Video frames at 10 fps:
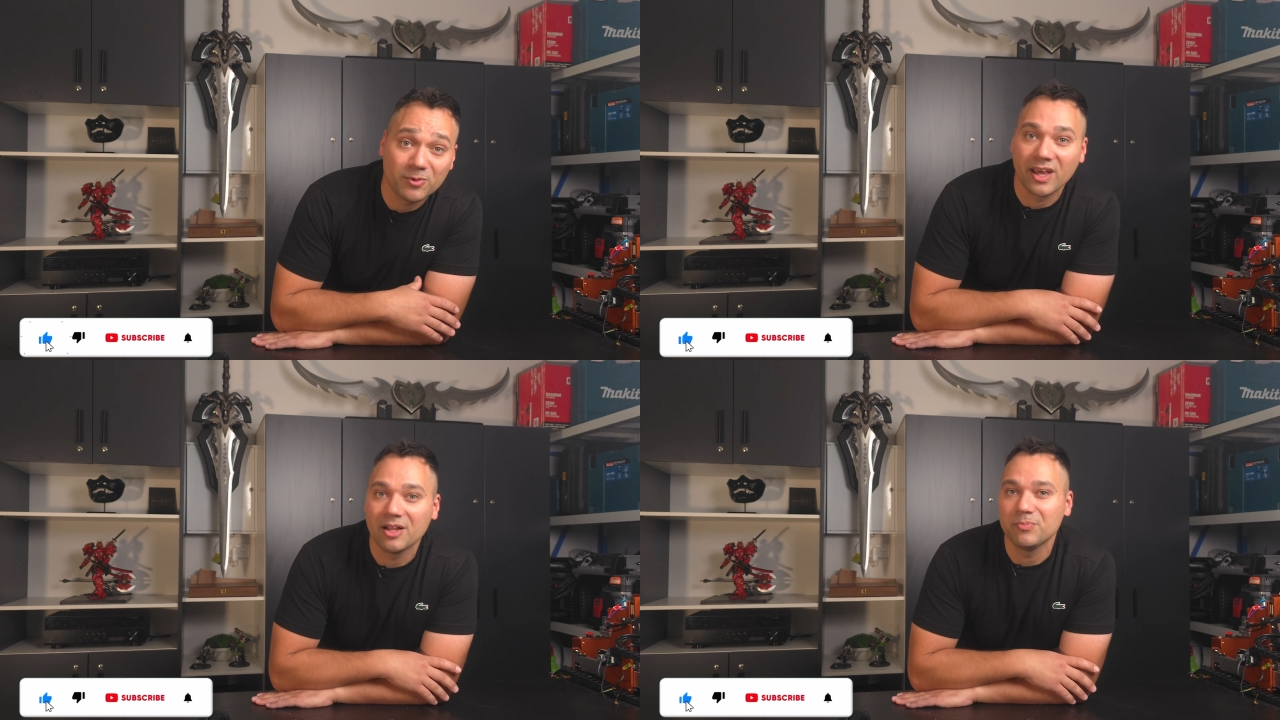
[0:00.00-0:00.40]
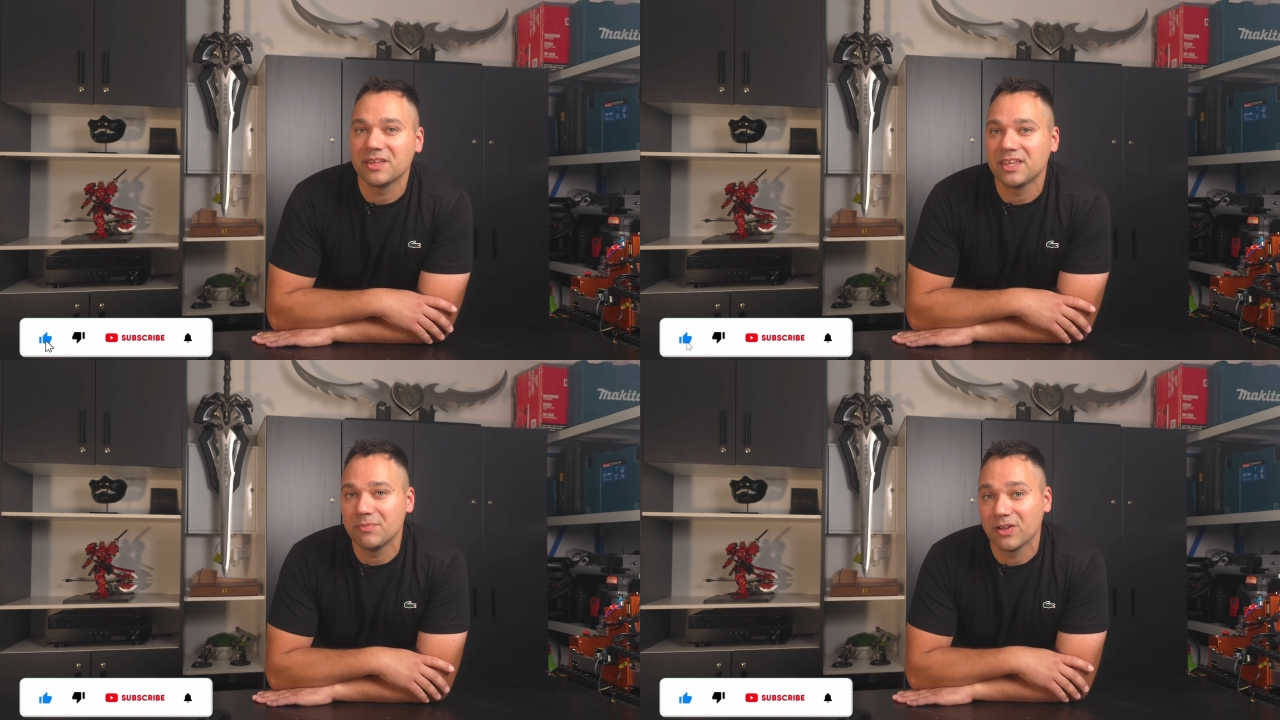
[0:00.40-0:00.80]
help me
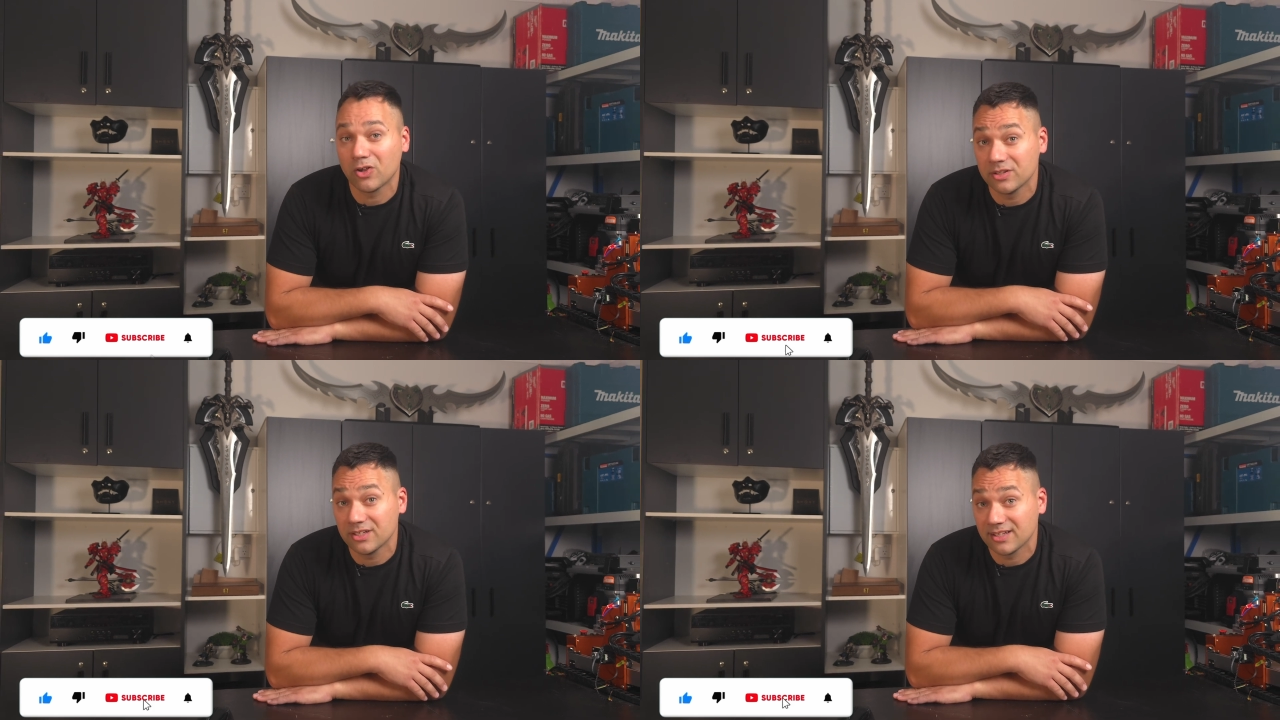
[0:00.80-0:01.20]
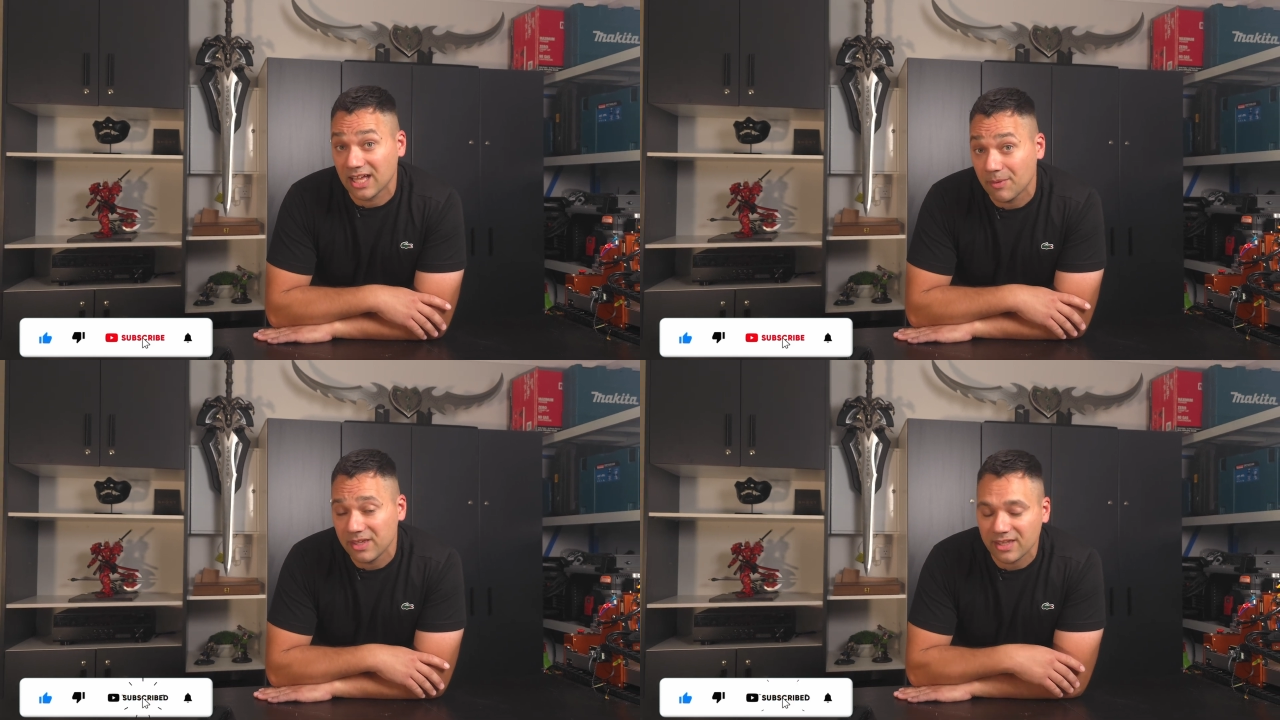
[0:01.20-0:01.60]
keep the content
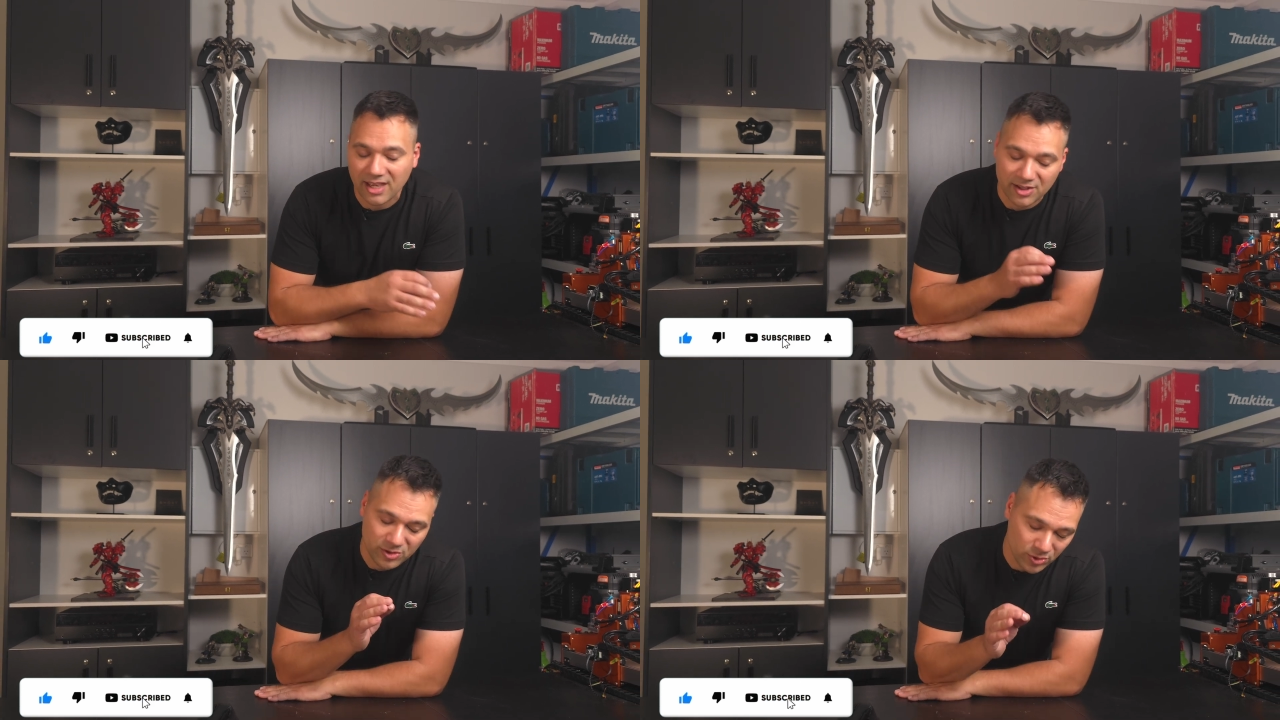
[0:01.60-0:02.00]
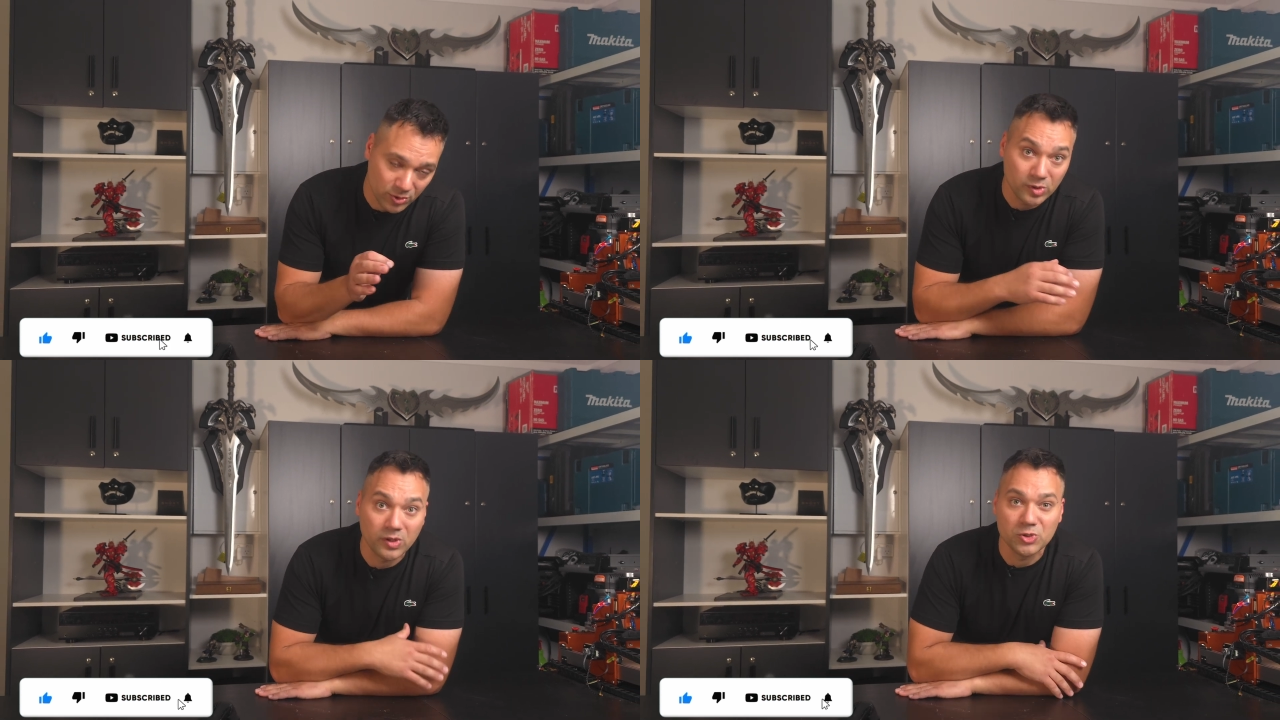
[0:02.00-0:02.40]
coming and
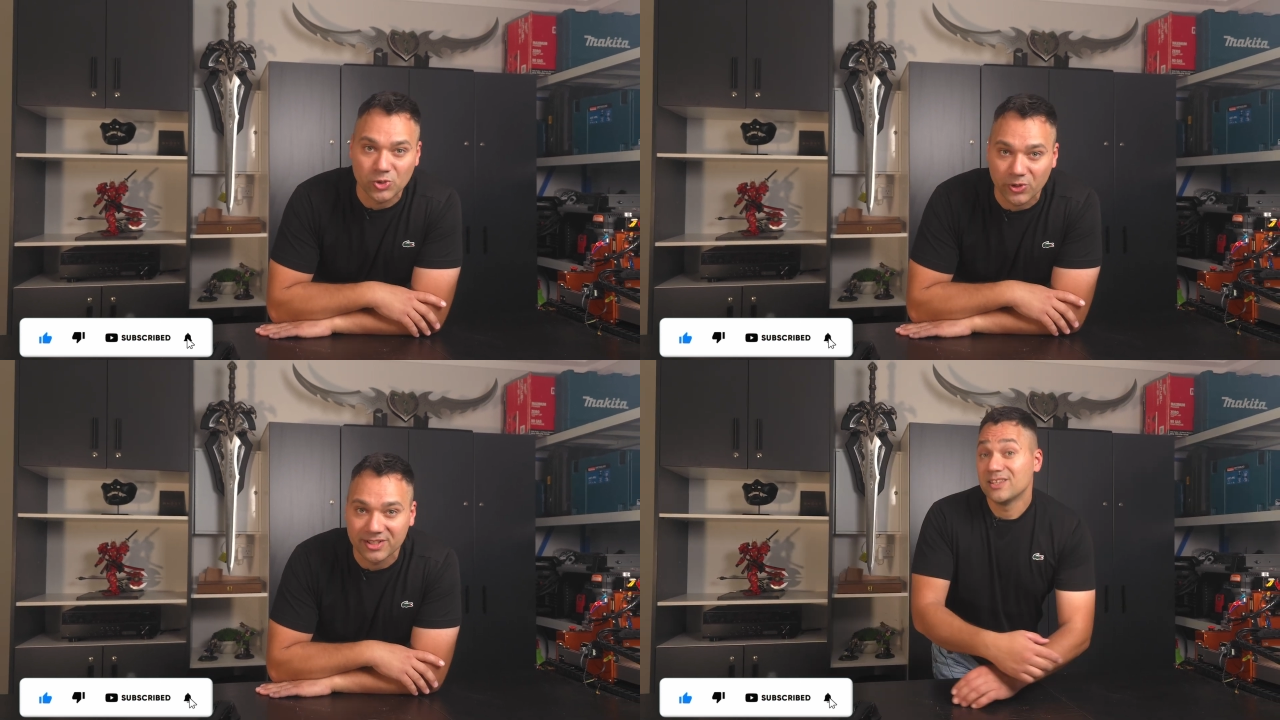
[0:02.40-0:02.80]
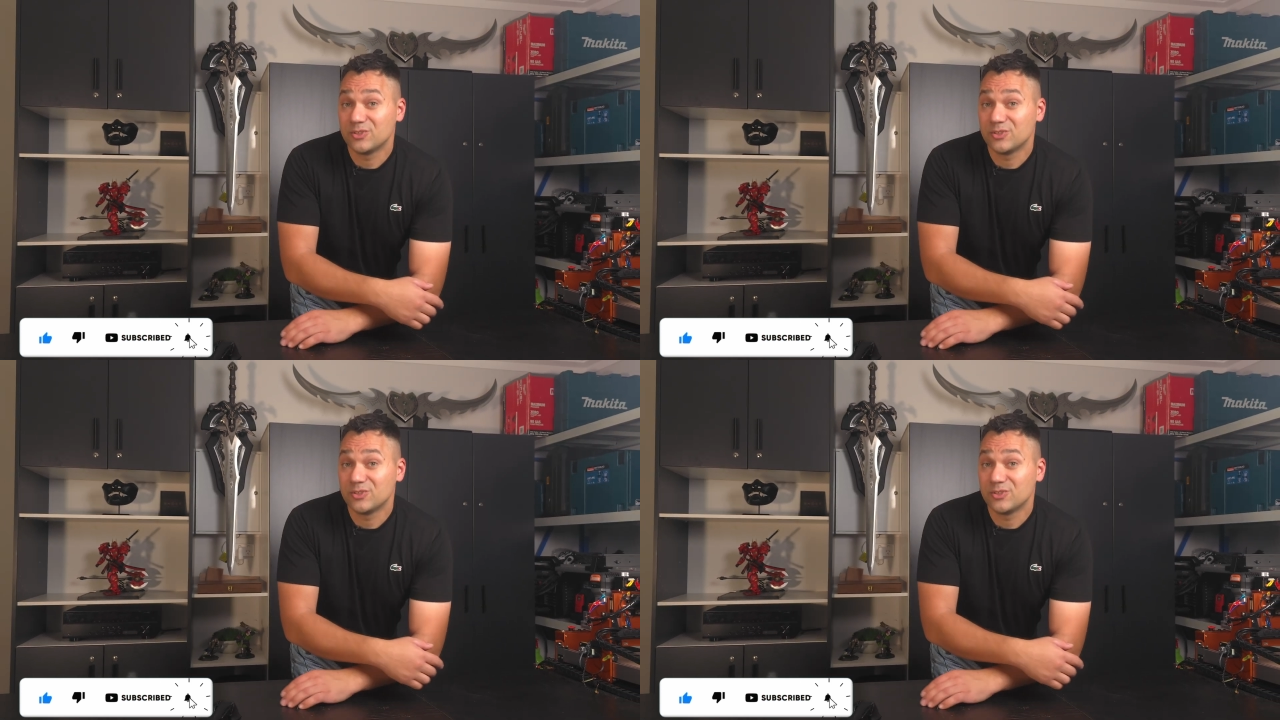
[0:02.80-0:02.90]
you to enjoy it.